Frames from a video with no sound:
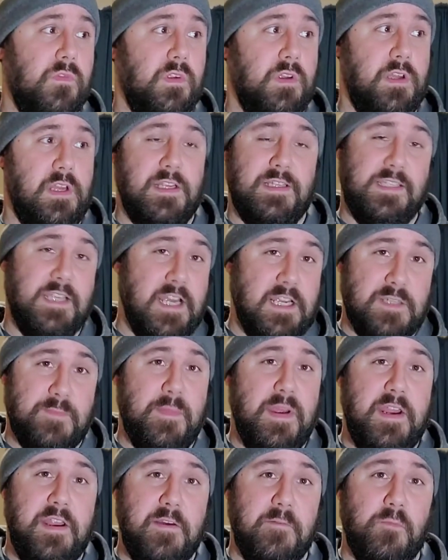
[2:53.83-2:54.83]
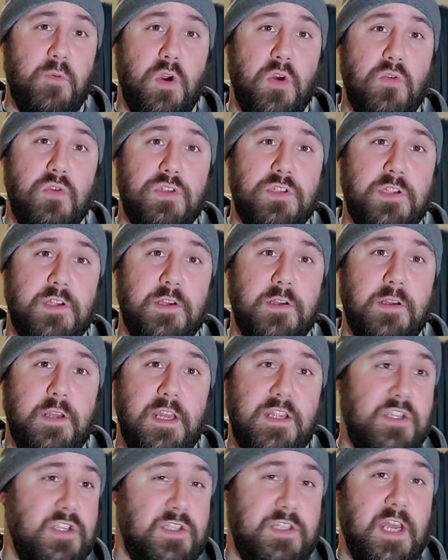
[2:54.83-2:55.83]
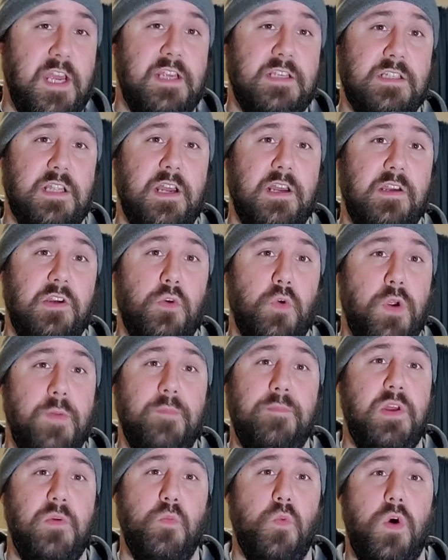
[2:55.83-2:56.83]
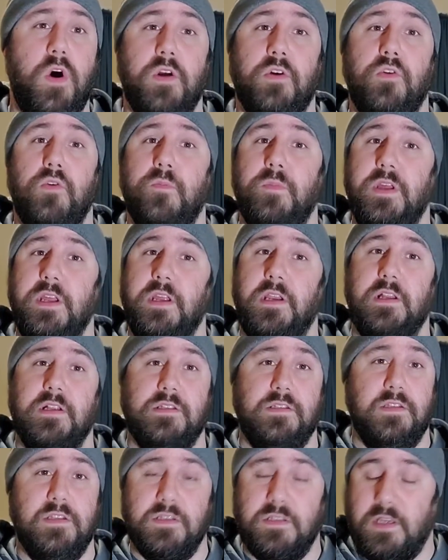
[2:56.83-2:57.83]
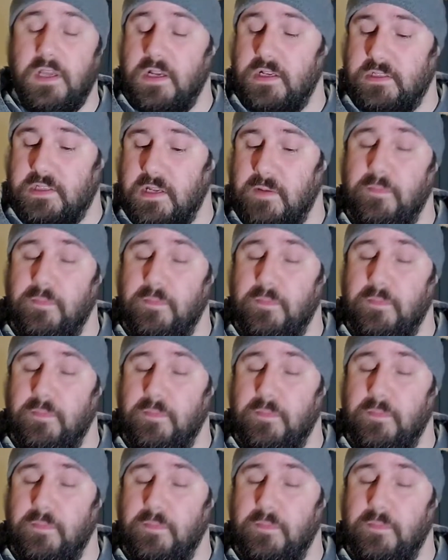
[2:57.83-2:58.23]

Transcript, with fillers: it says medium roast, it just tastes like green bean water to me and it's disgusting.